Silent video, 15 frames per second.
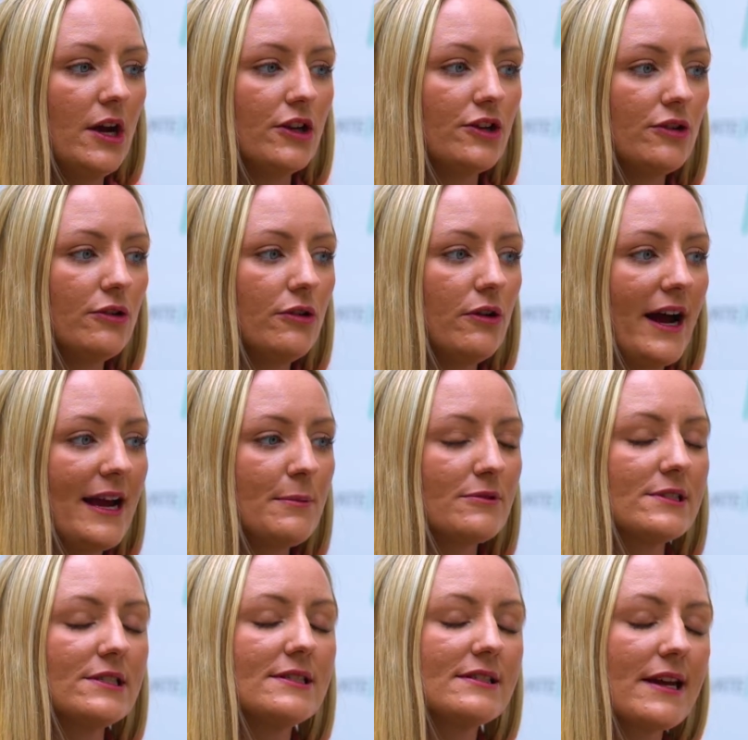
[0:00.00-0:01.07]
you're able
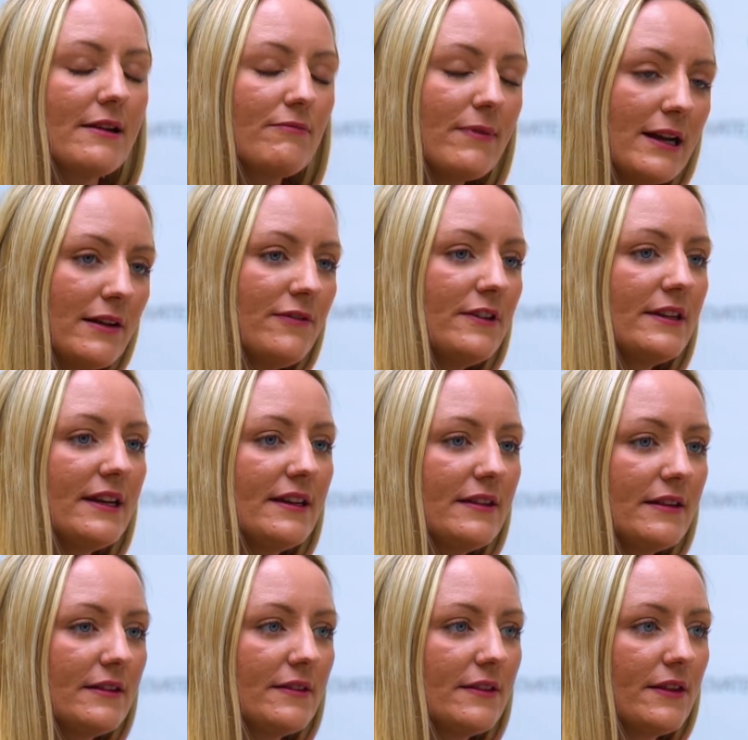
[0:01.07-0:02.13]
to stay relevant
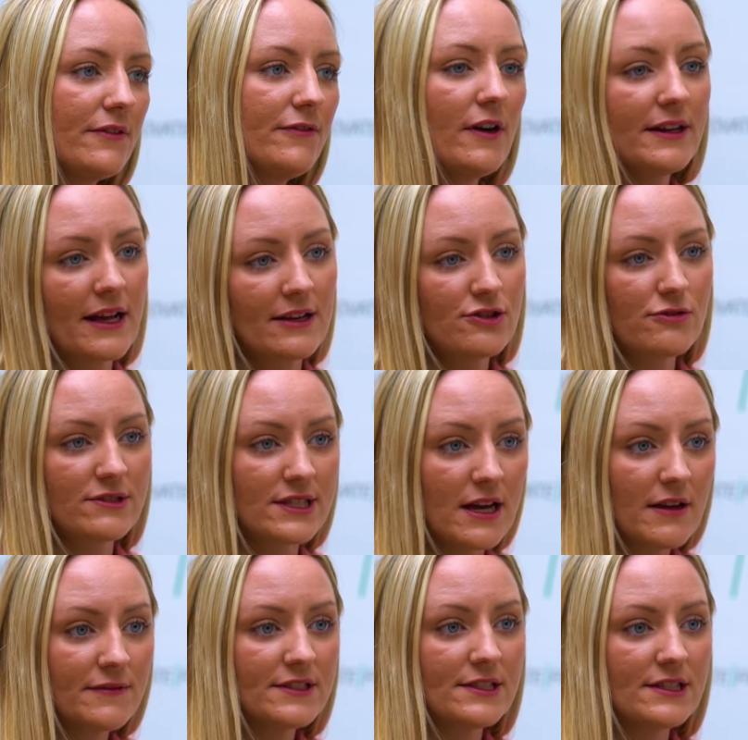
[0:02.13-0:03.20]
in the financial
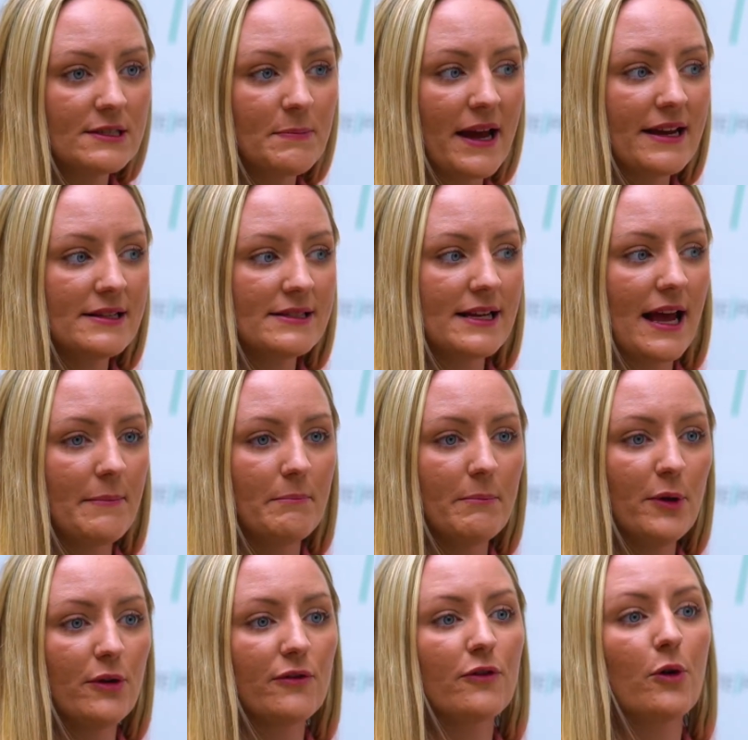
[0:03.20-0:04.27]
services space and
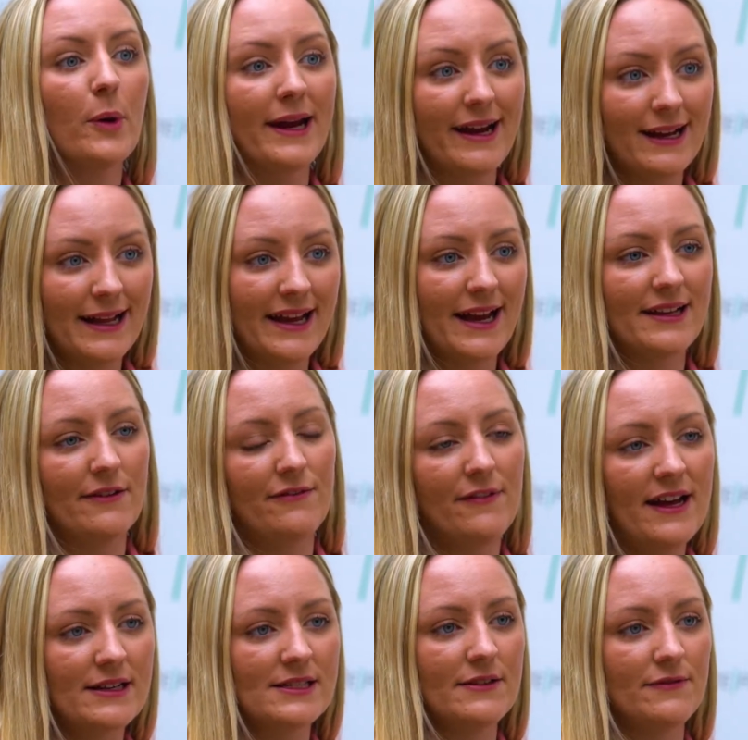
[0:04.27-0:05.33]
move quickly and
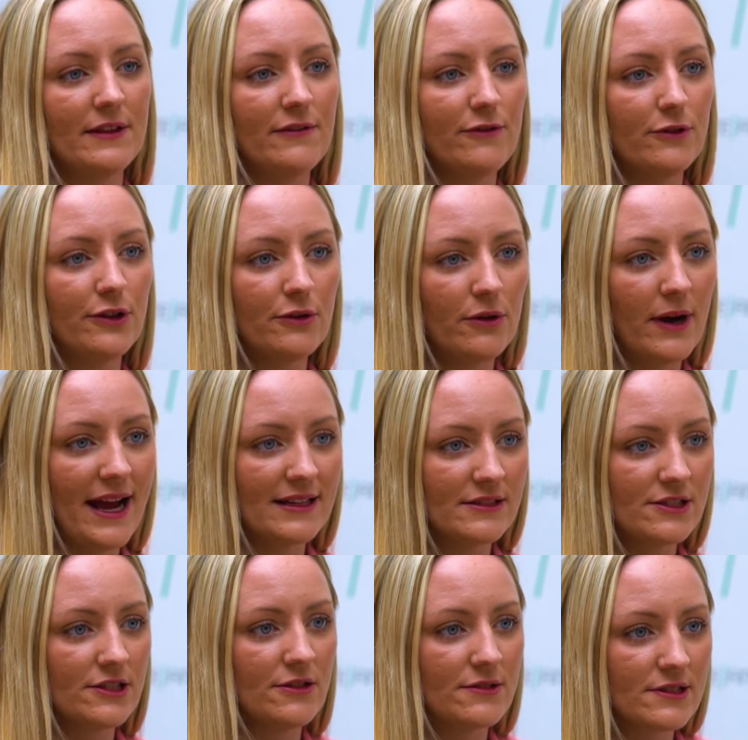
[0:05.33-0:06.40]
effectively for your
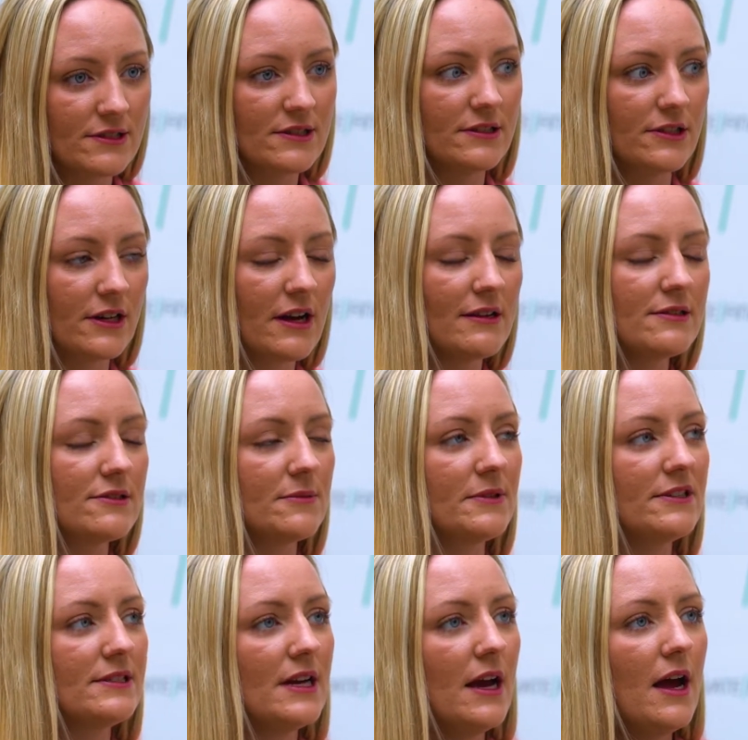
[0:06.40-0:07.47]
end users and your
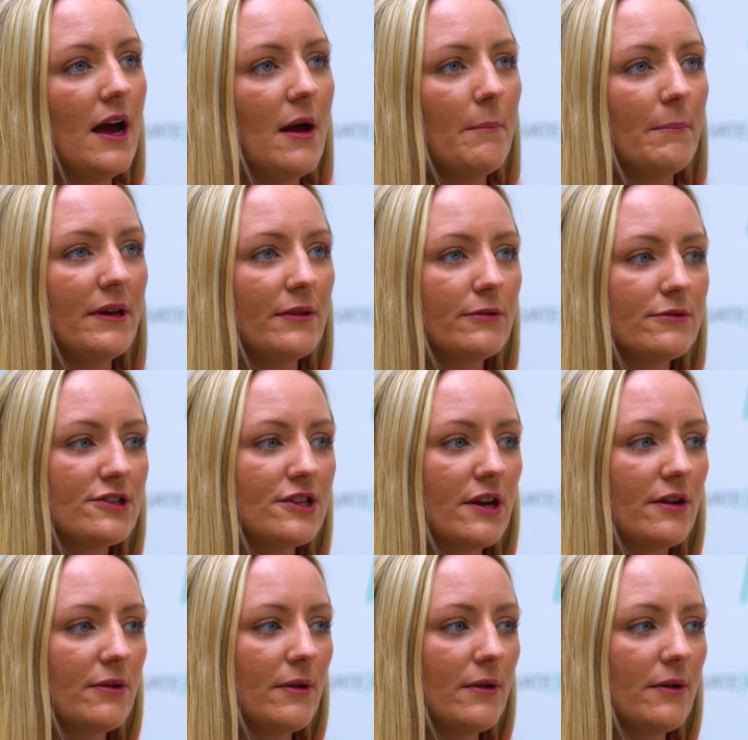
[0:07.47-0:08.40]
customers. But also,